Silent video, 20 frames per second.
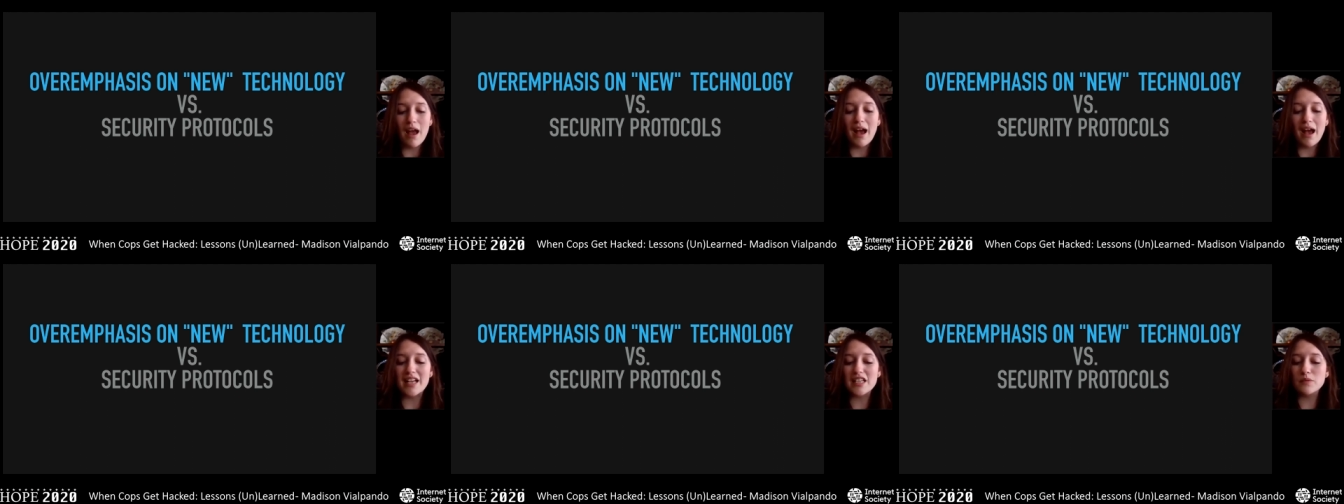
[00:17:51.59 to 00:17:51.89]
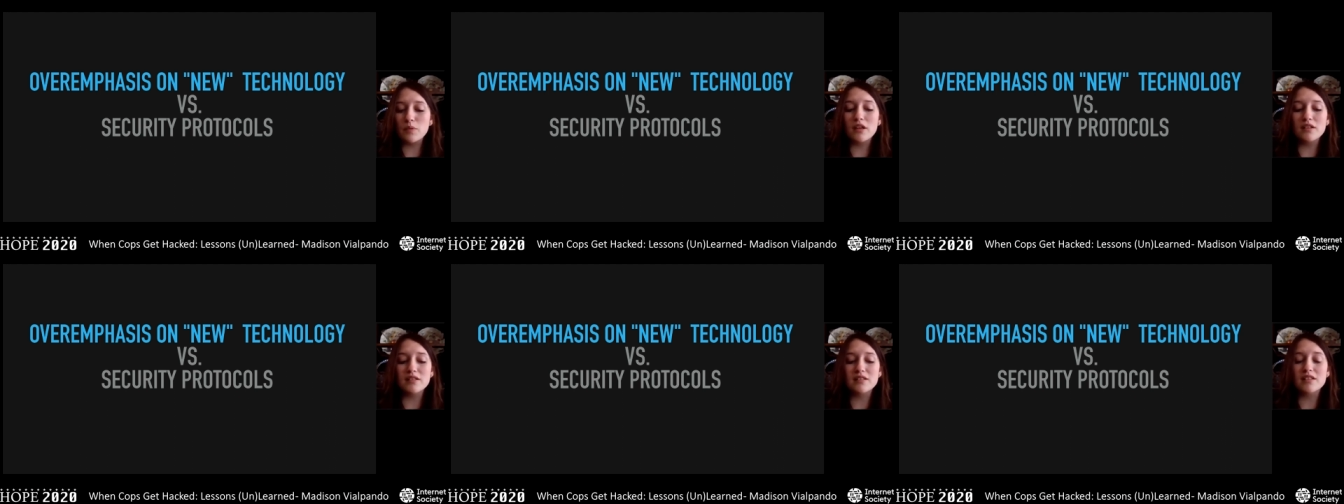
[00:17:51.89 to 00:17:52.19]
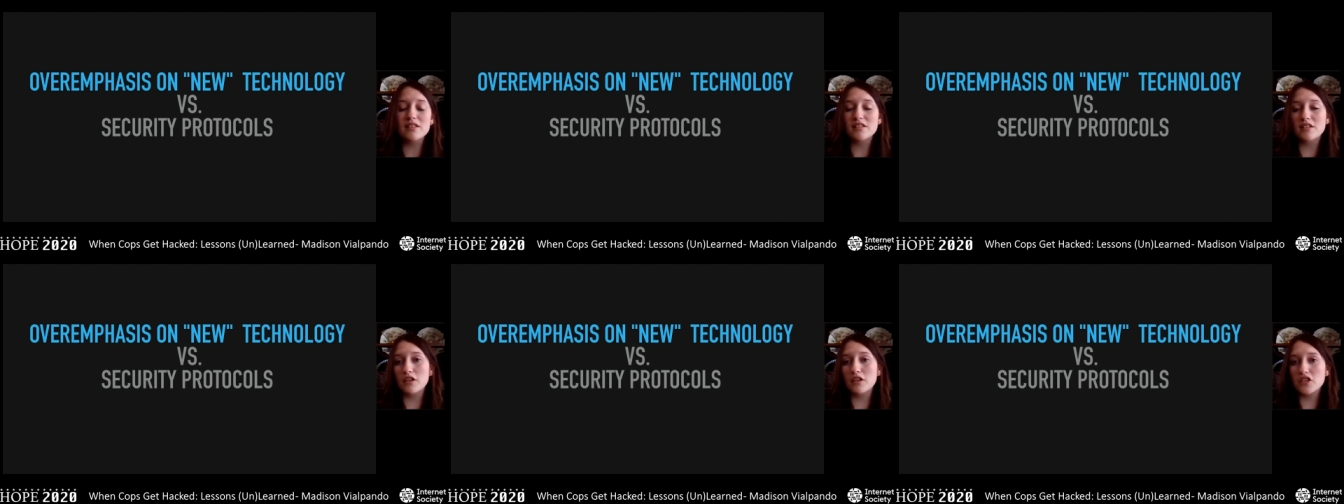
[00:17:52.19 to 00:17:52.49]
as well as
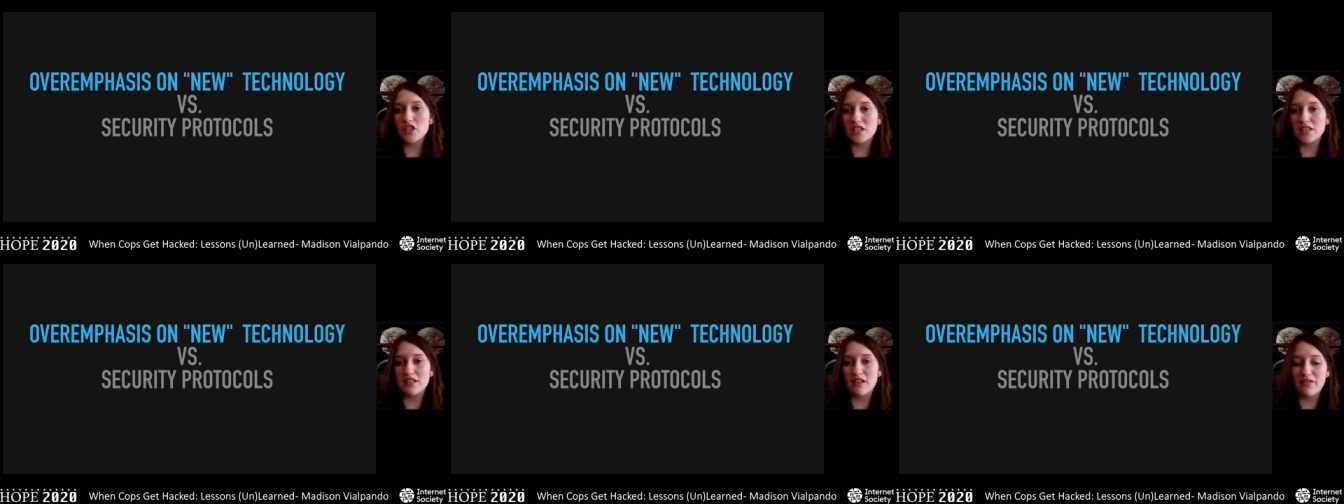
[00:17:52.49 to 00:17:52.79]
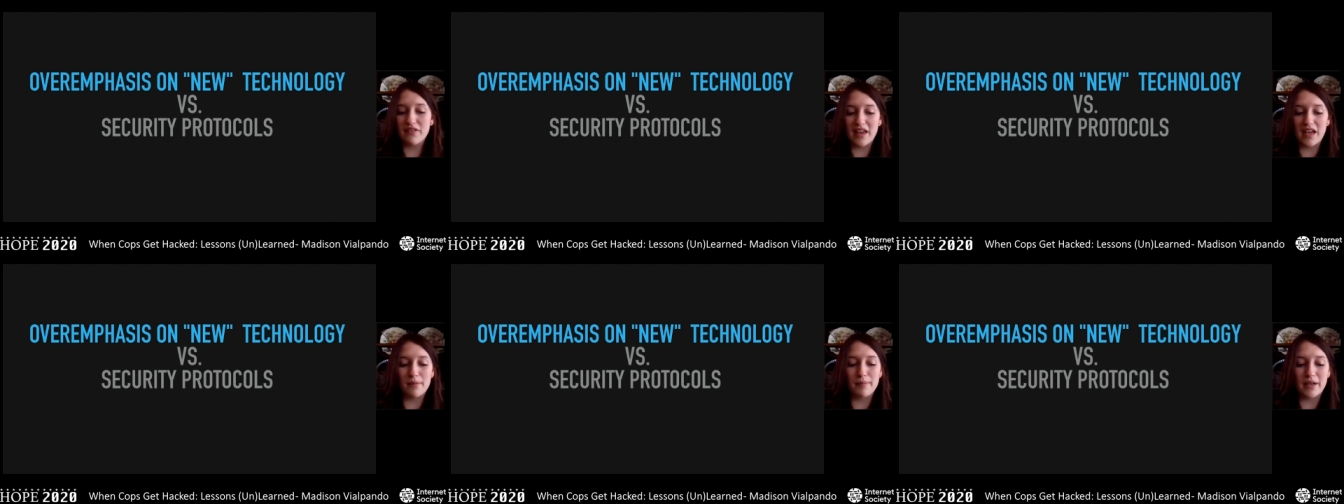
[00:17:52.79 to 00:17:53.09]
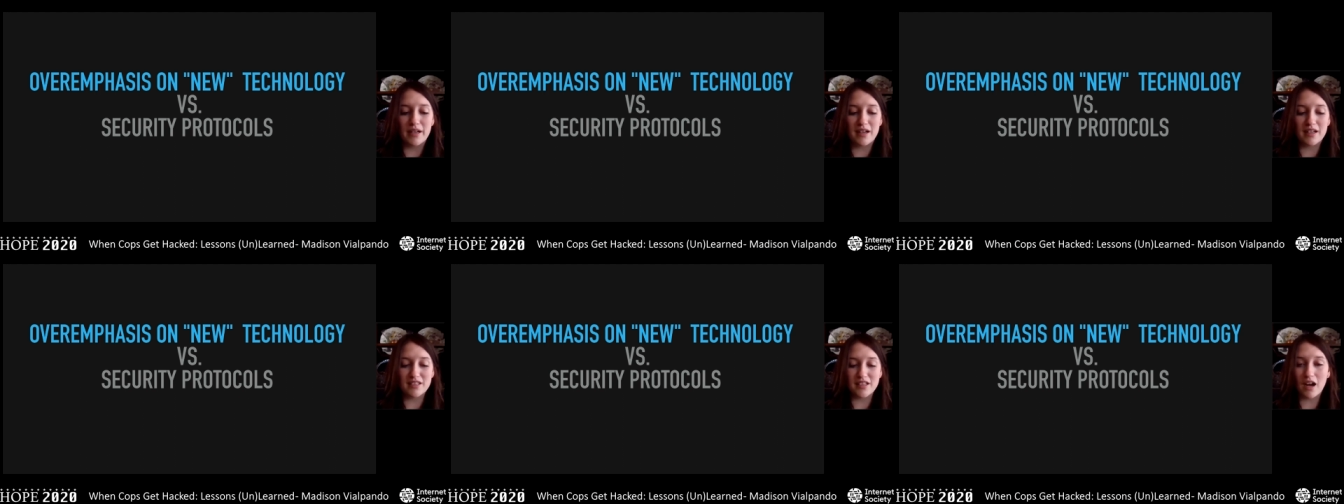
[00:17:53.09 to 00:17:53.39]
the searches that they have
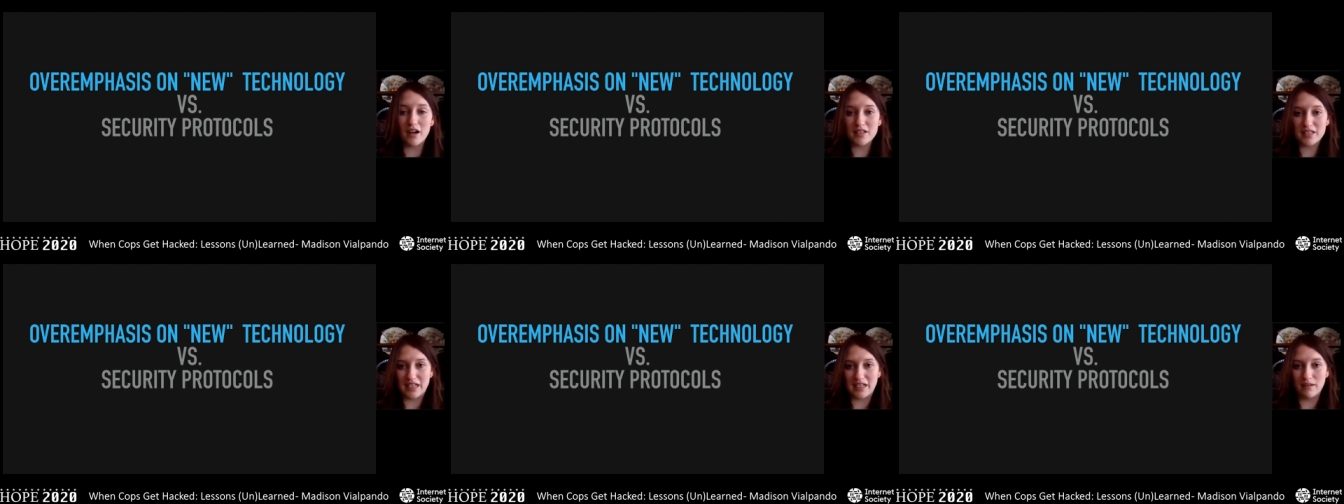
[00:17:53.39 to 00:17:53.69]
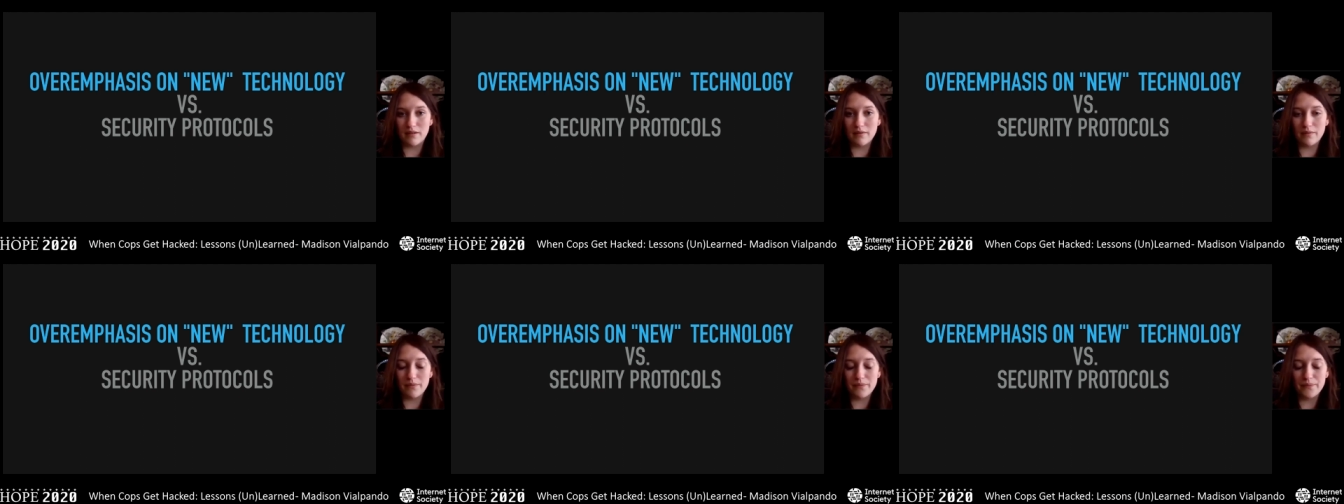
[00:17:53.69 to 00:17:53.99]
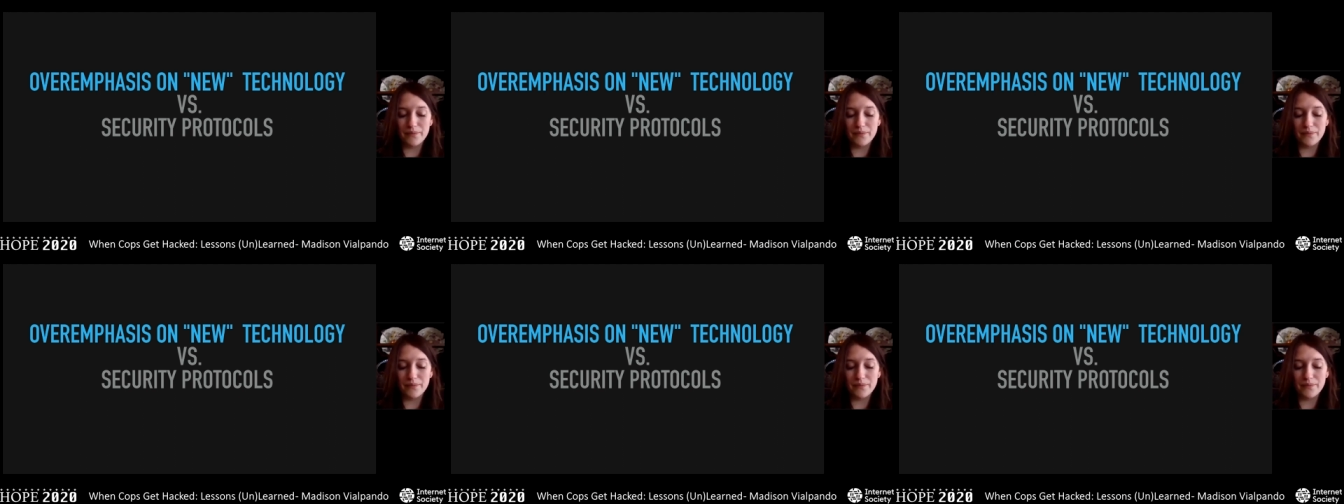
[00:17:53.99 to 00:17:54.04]
been conducting.